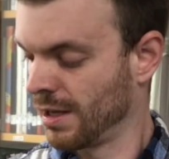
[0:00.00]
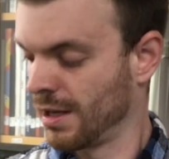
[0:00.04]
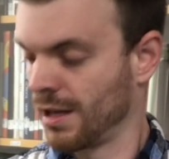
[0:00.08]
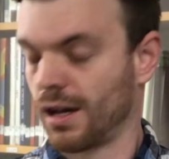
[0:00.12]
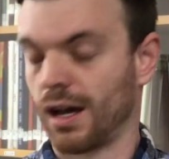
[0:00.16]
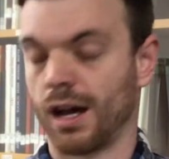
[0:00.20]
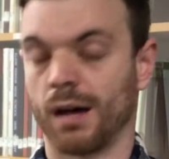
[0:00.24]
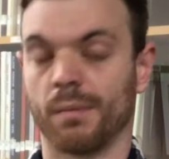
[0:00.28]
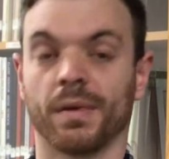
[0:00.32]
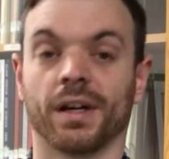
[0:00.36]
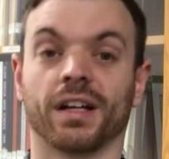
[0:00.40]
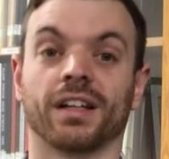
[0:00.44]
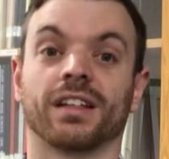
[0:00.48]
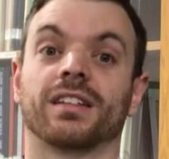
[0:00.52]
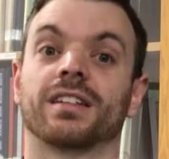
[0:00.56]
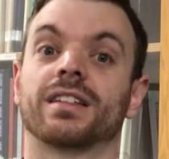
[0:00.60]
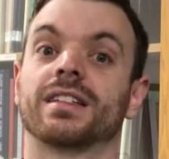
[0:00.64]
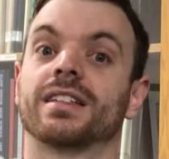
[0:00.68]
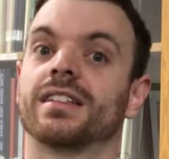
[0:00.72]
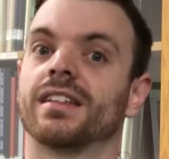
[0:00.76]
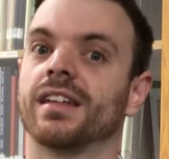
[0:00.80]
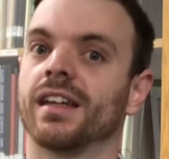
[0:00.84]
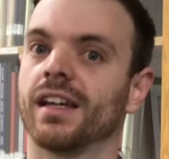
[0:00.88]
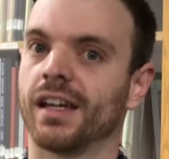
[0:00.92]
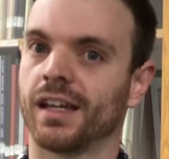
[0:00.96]

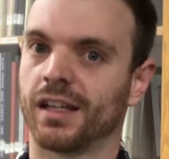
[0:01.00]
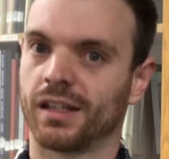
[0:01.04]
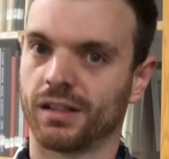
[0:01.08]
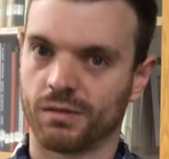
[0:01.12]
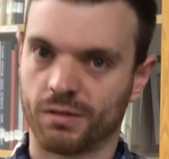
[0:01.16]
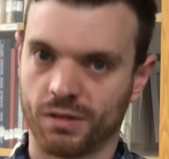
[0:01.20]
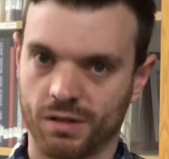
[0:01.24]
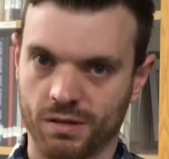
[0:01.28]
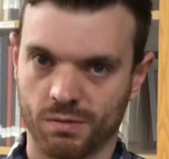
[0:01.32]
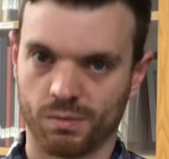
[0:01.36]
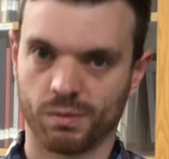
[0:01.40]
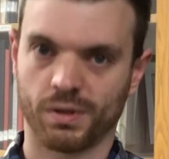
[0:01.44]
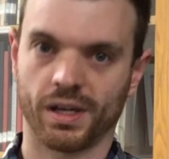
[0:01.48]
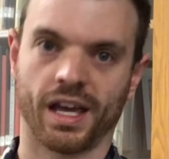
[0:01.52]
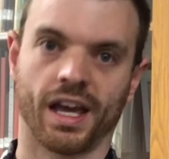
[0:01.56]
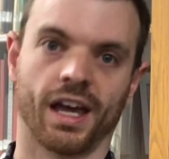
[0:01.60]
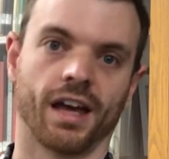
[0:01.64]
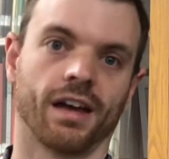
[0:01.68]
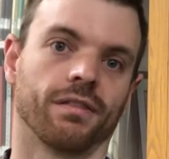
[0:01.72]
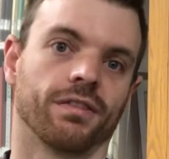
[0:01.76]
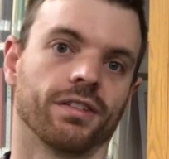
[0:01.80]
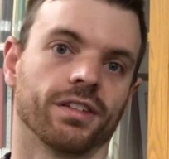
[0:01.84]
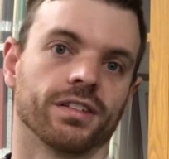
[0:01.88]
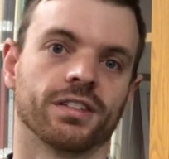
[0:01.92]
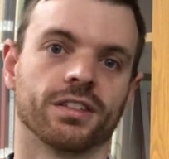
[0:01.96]
Again, we
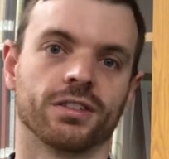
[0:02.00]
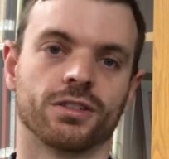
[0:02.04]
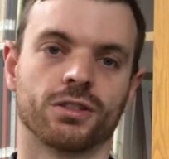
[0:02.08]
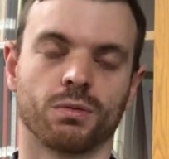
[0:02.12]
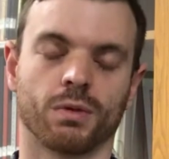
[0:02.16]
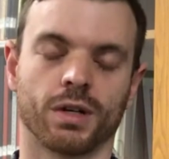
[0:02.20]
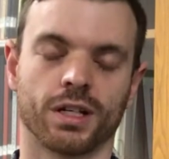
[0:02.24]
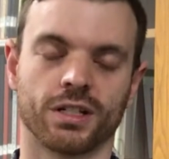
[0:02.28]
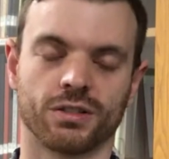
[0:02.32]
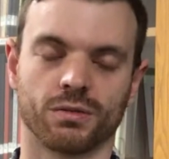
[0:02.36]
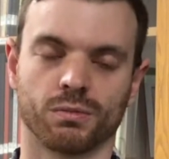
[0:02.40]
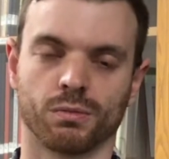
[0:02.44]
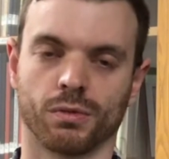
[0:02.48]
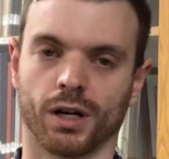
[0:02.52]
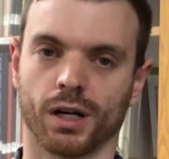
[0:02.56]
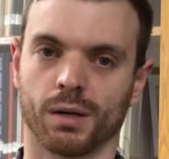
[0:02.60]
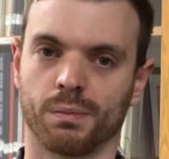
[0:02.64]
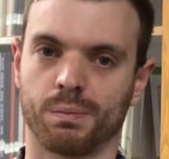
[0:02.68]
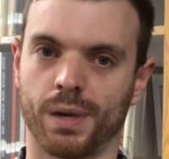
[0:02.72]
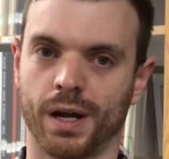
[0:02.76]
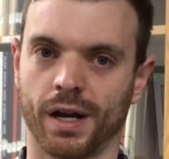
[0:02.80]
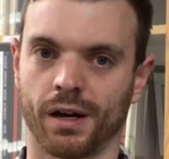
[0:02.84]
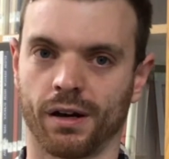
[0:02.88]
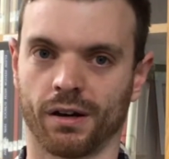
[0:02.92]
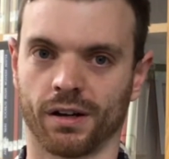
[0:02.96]
have a situation where
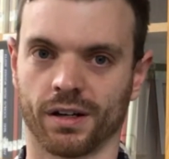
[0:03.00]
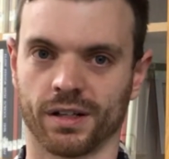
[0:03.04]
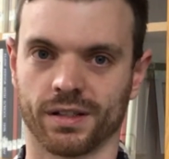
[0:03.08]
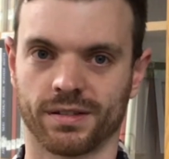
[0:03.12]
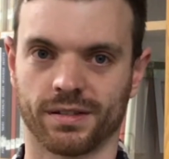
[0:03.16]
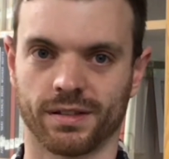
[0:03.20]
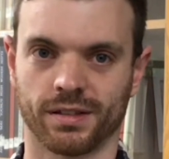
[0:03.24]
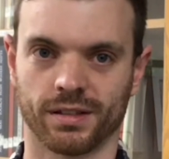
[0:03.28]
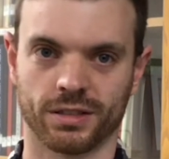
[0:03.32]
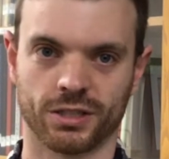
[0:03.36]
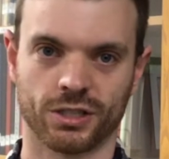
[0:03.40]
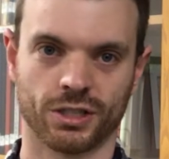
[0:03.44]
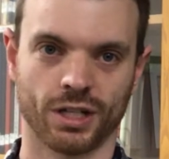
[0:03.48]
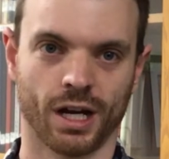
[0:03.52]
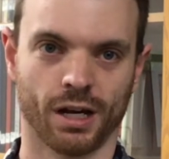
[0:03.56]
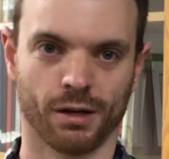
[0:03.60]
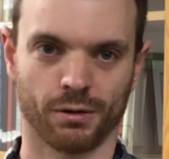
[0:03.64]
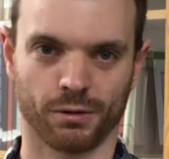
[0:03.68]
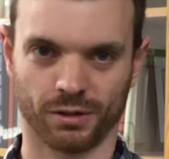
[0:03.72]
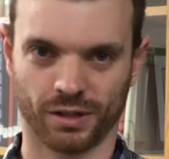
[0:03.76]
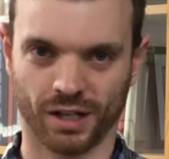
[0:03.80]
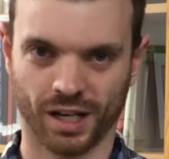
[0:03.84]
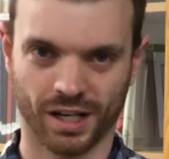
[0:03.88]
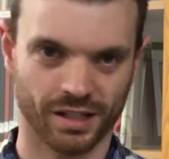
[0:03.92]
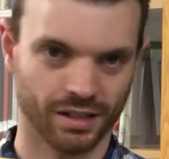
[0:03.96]
parents and child
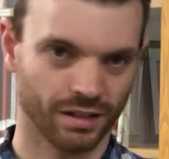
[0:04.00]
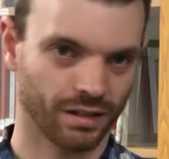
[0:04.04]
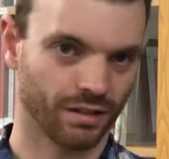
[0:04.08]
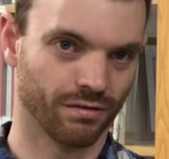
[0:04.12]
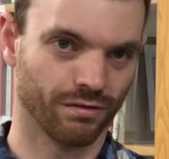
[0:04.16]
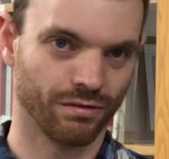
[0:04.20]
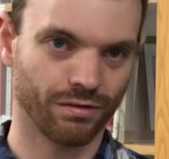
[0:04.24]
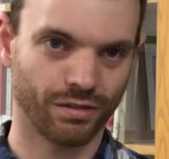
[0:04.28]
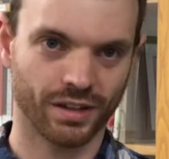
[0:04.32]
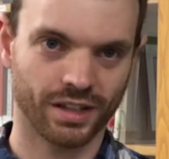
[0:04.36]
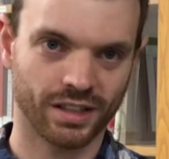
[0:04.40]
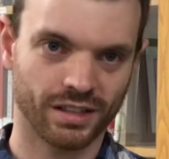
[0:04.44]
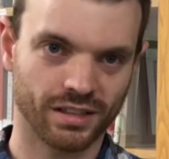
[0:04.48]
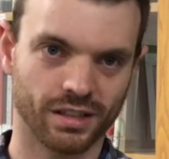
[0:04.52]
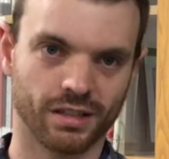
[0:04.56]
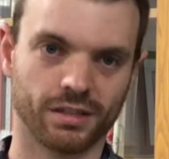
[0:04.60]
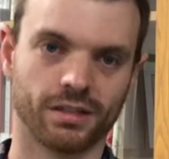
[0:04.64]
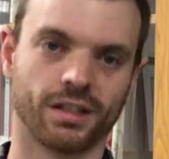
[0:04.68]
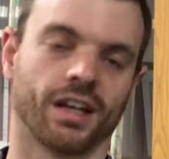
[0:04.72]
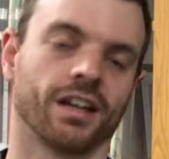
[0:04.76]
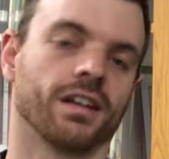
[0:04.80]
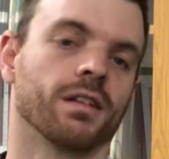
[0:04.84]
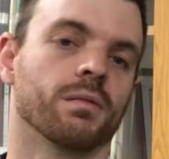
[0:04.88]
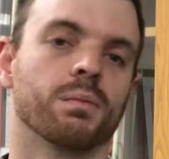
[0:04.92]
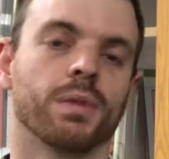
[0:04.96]
are kind of conflicted,
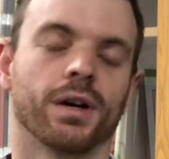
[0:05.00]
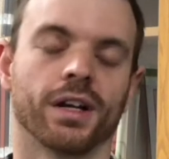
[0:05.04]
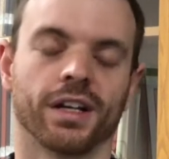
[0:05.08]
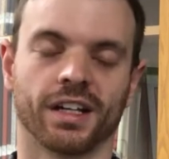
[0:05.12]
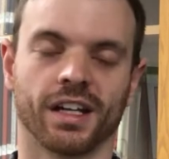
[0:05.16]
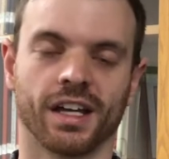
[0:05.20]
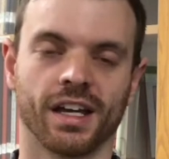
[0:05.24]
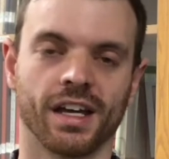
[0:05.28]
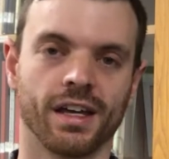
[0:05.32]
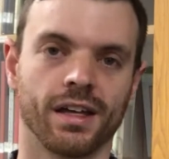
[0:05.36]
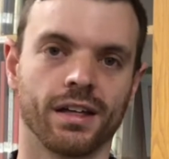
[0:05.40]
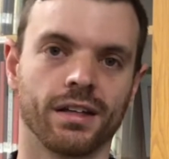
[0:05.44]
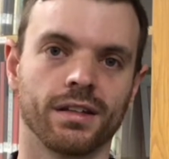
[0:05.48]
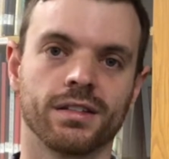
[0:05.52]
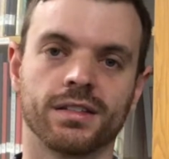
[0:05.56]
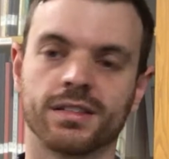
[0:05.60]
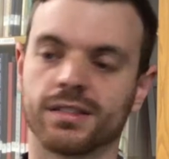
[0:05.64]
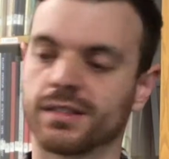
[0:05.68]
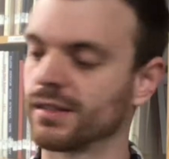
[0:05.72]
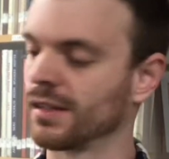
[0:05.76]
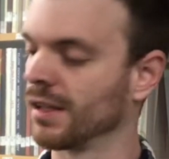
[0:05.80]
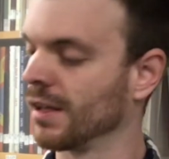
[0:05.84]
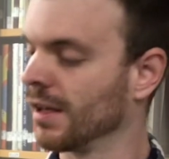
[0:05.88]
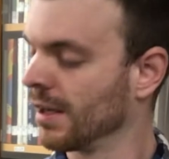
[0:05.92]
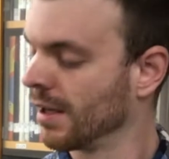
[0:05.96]
kind of butting
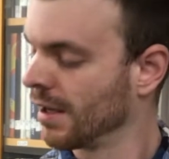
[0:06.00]
heads.